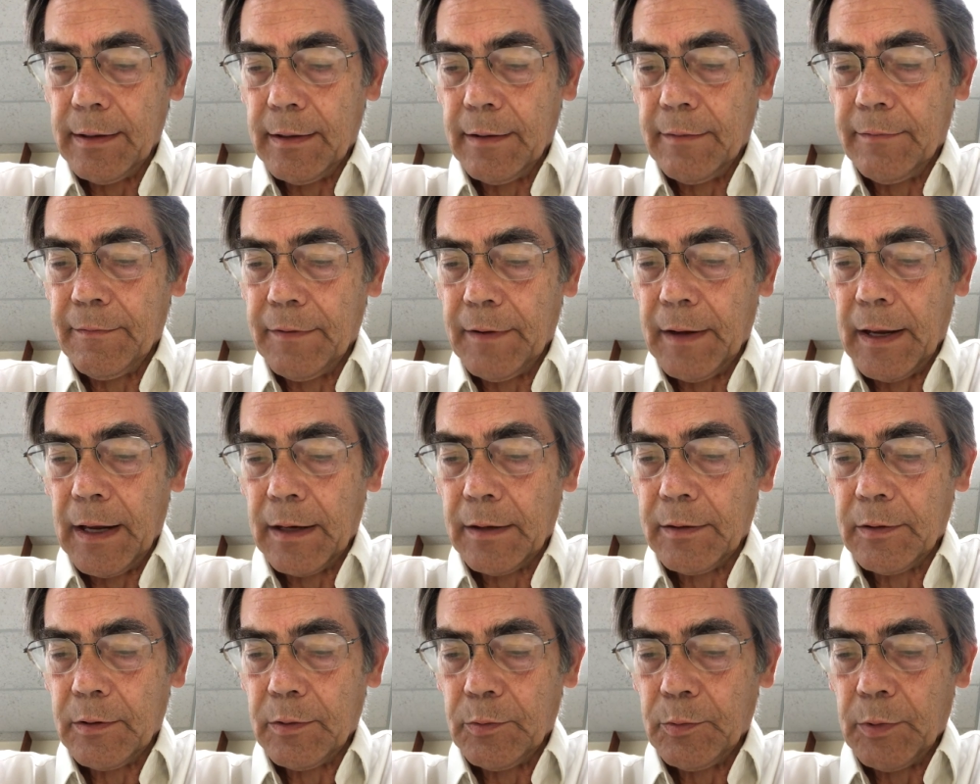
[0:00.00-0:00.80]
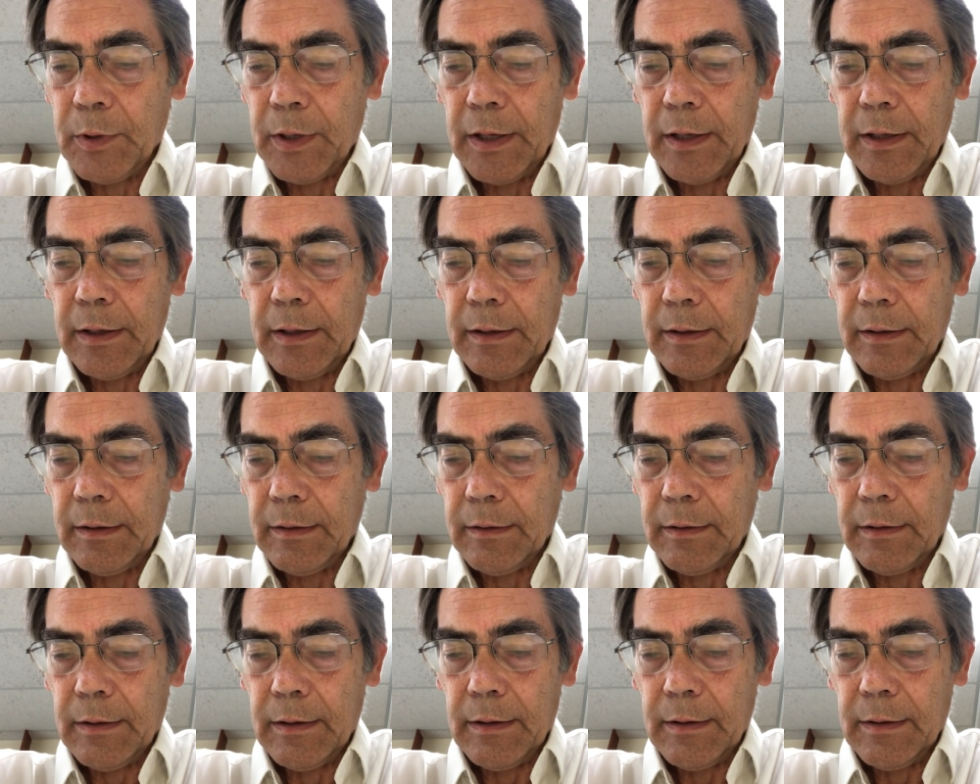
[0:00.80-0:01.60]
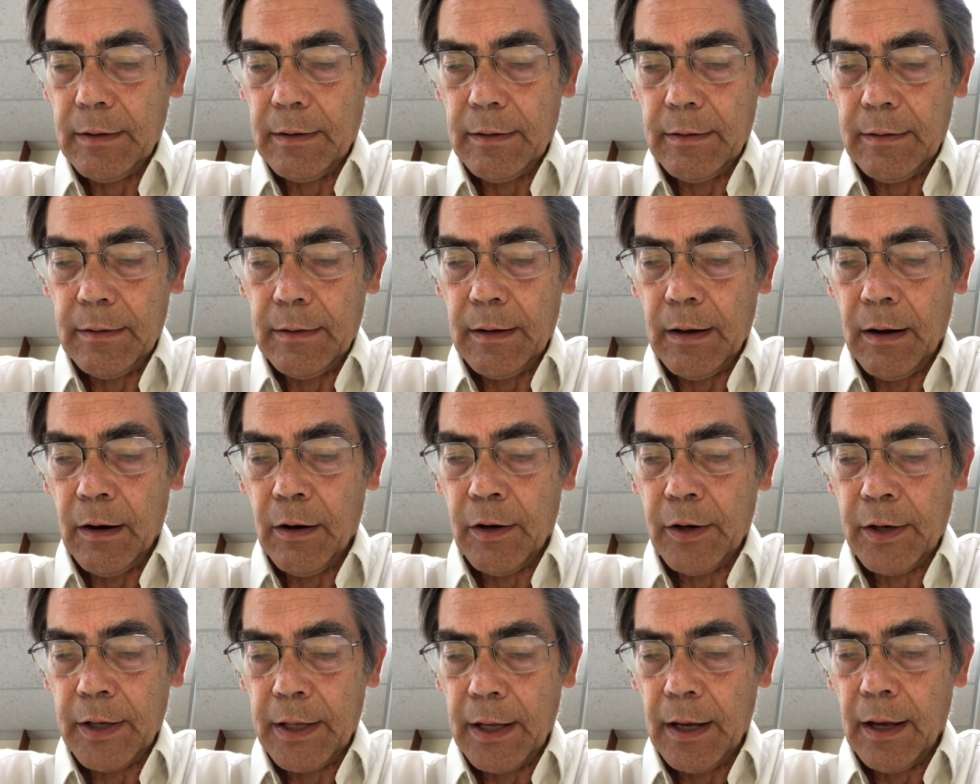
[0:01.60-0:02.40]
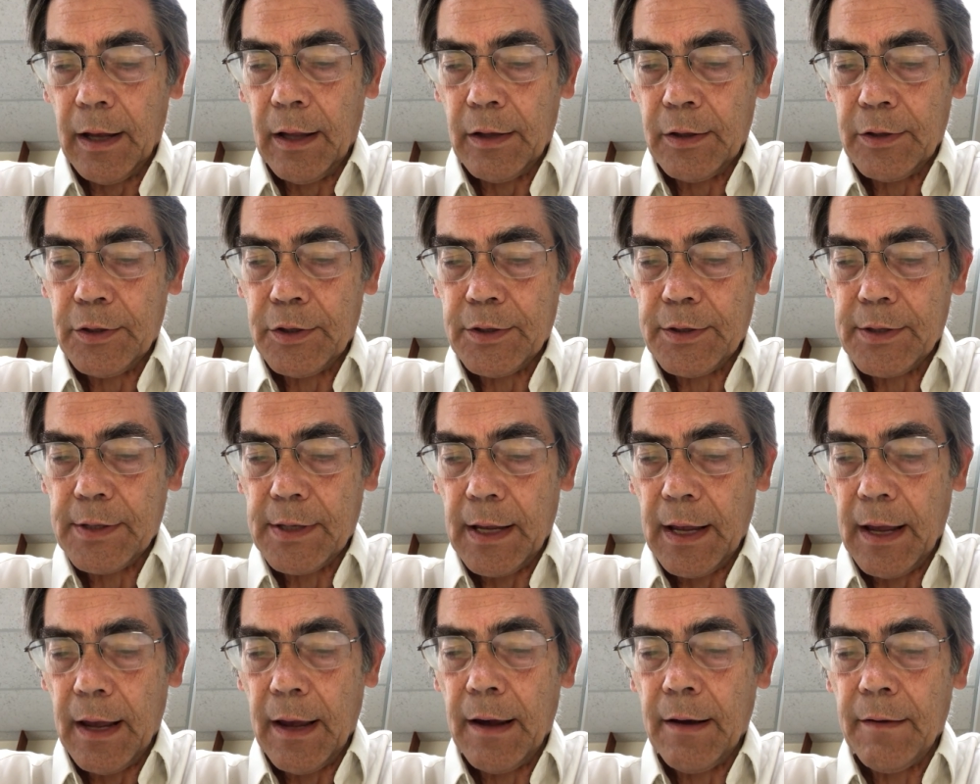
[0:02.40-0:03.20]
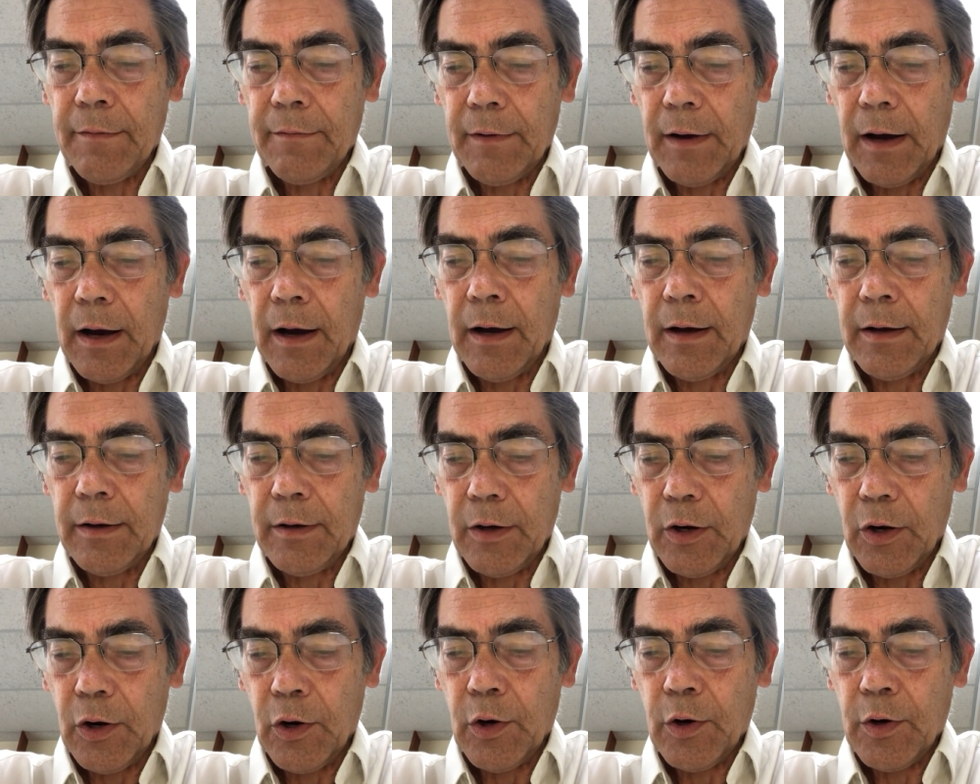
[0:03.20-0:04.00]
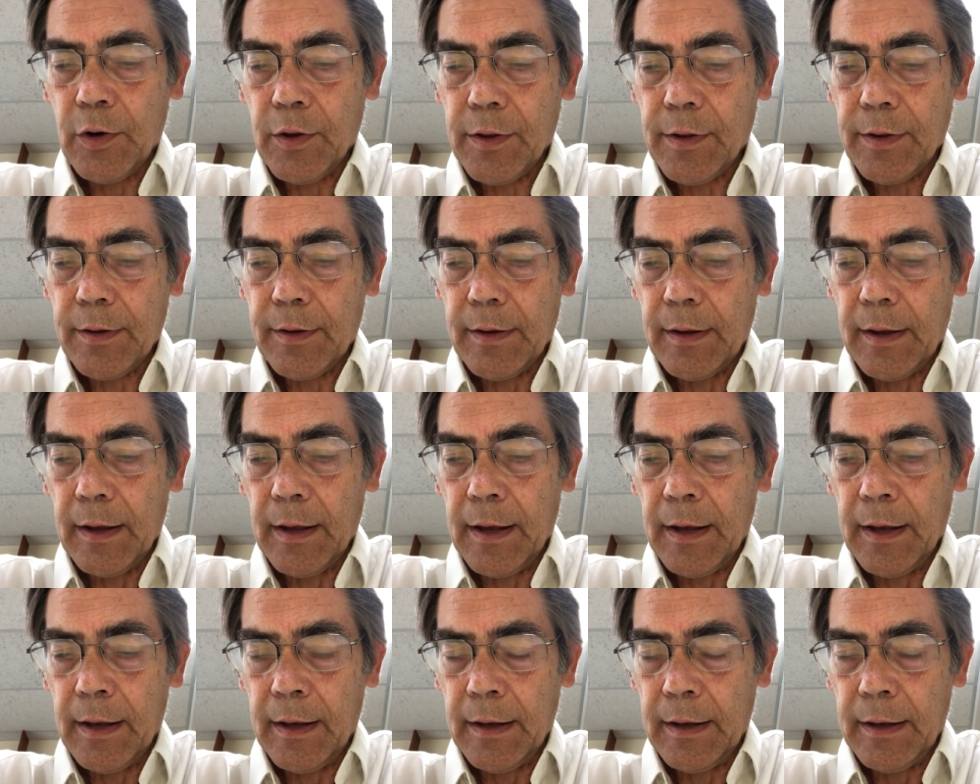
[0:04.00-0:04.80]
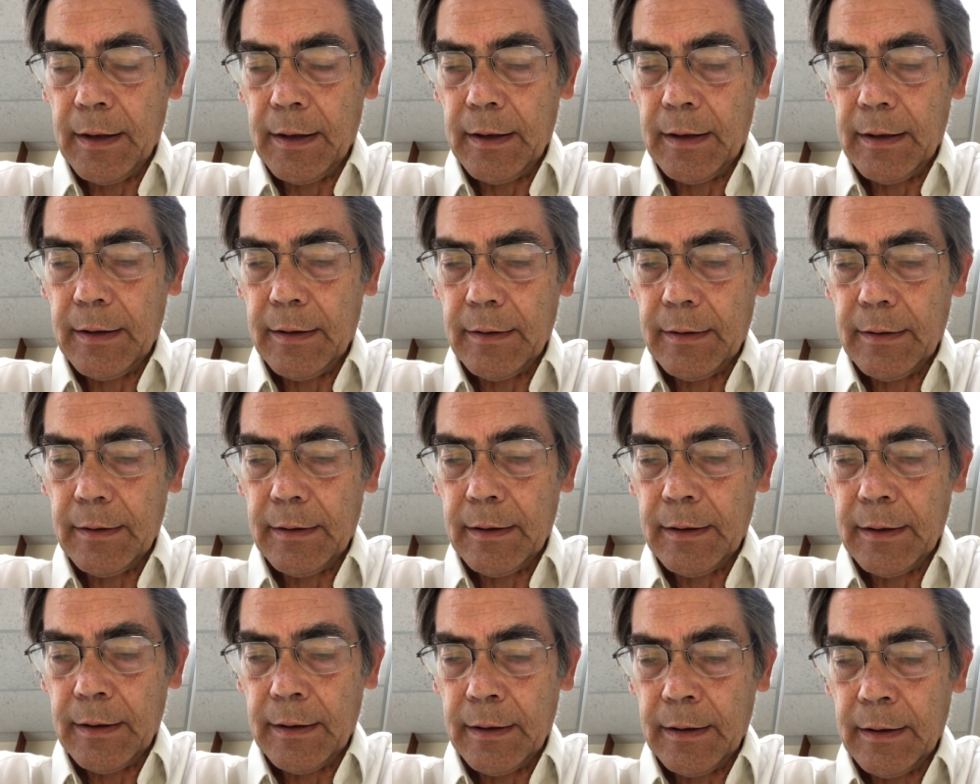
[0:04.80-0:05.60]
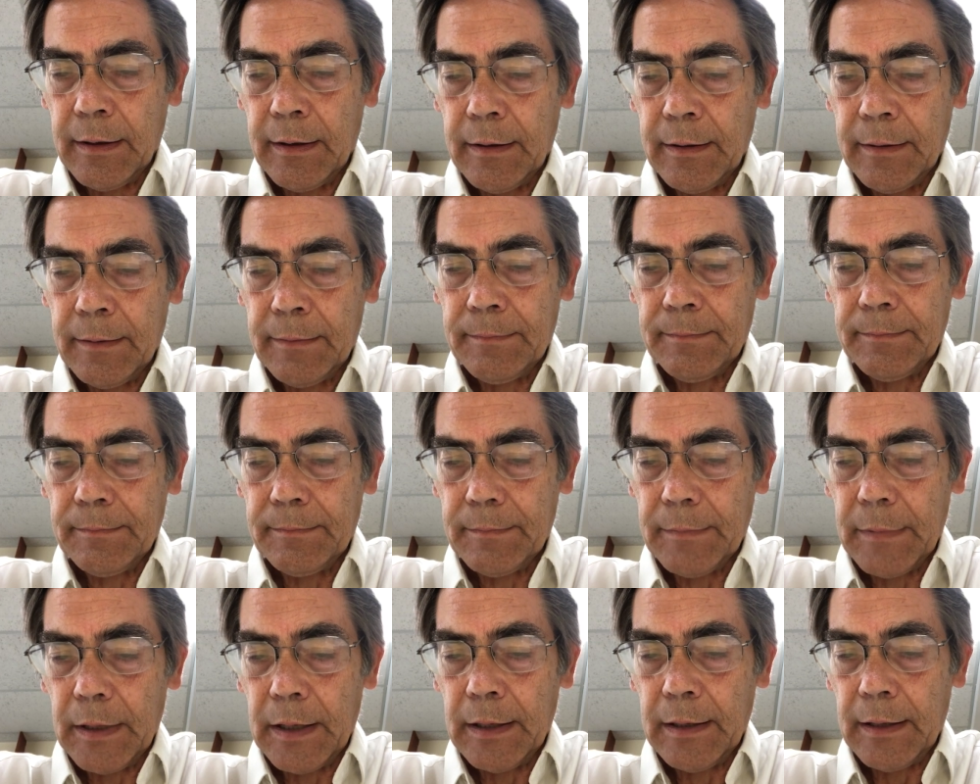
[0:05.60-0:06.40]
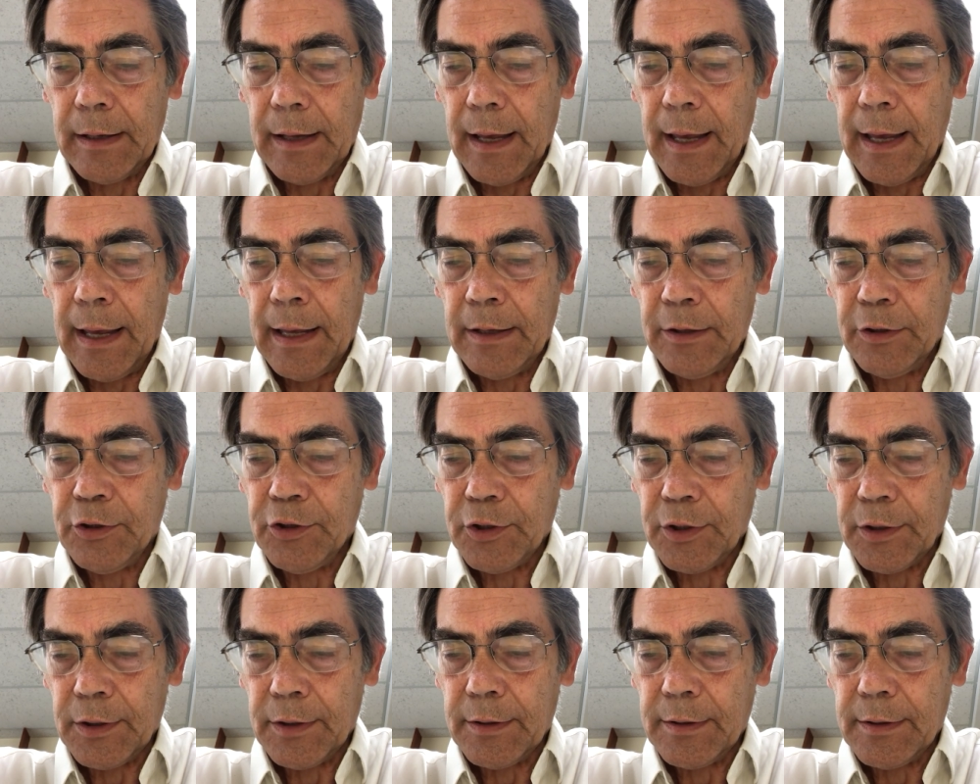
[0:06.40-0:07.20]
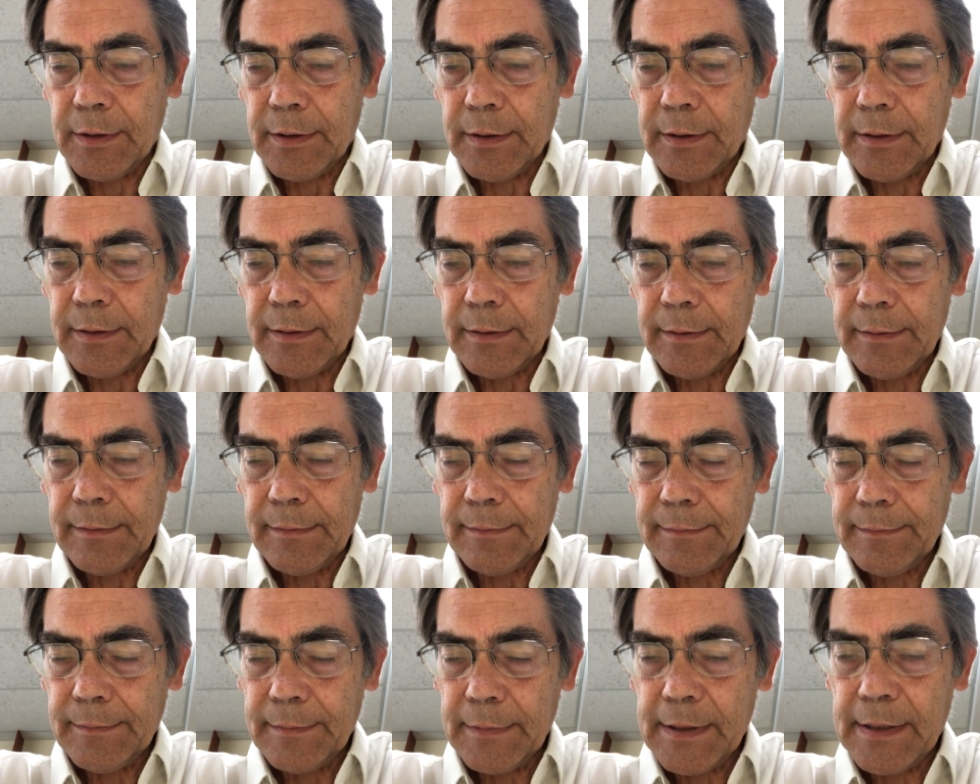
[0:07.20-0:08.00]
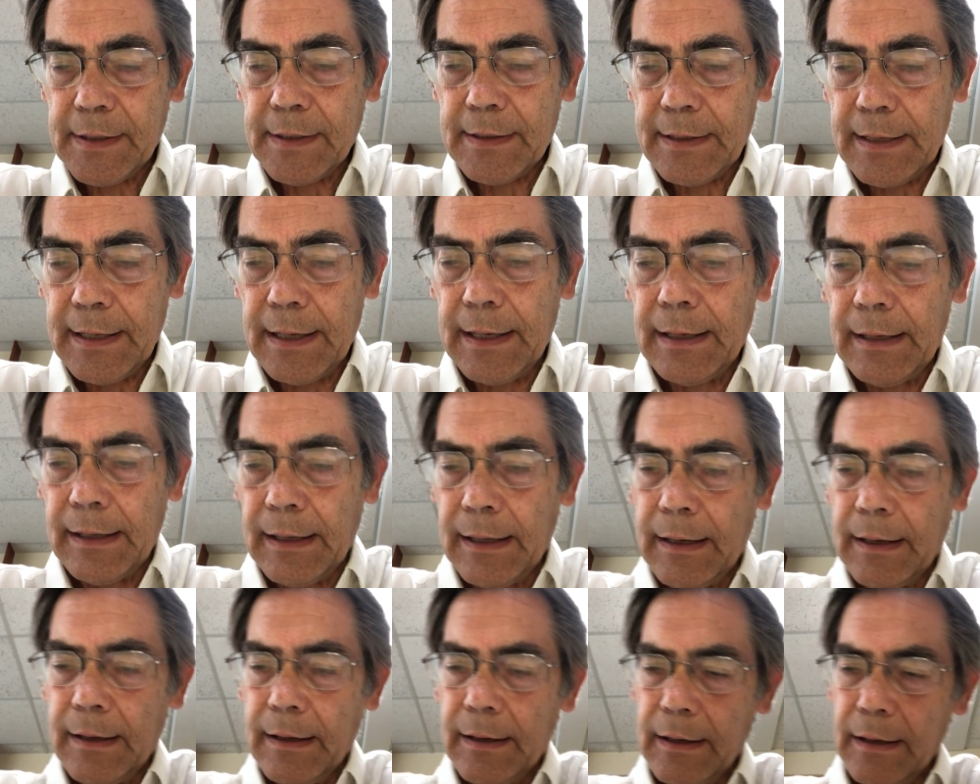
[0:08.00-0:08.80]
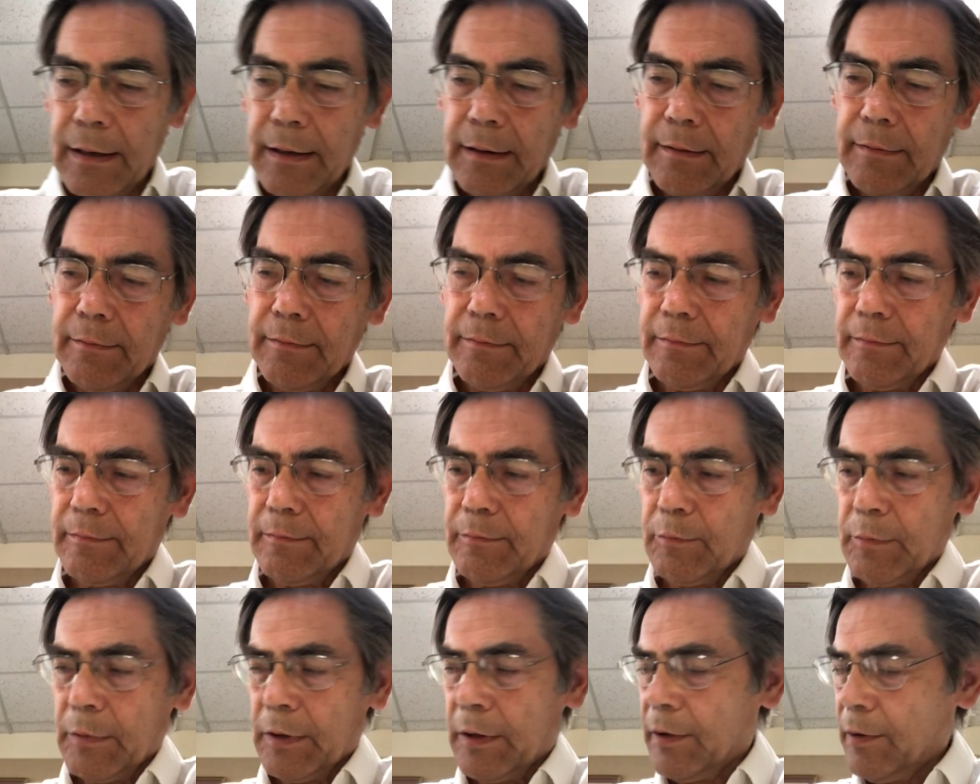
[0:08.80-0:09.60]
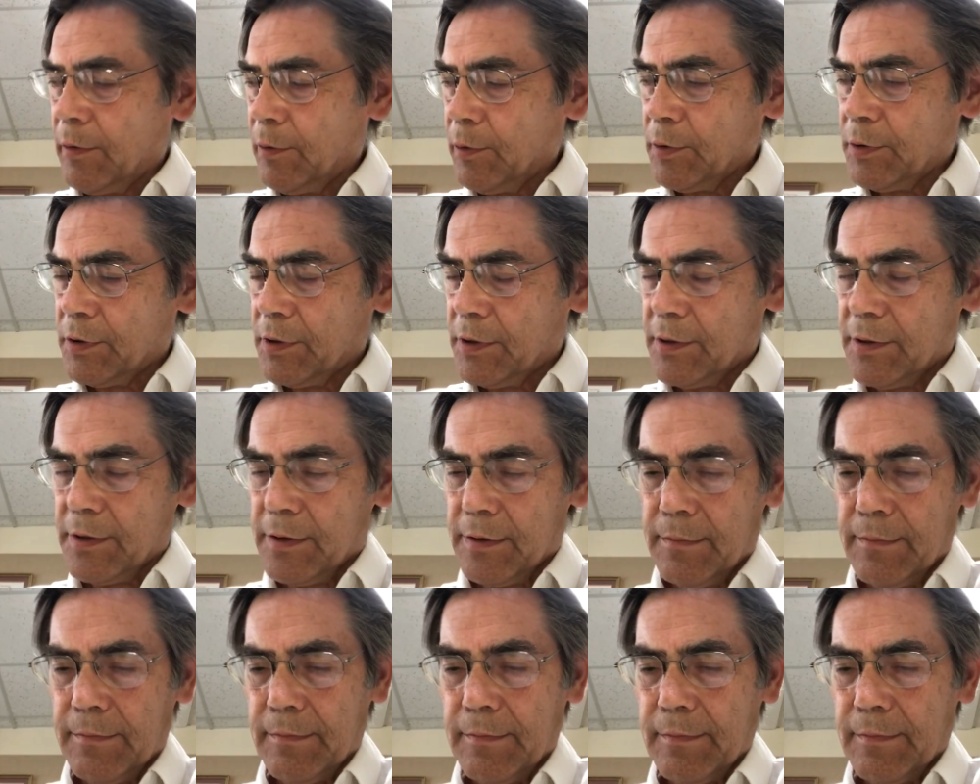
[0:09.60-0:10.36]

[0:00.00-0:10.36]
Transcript: In fact, we archaeologists have unearthed a um, an ancient stele, uh, one of those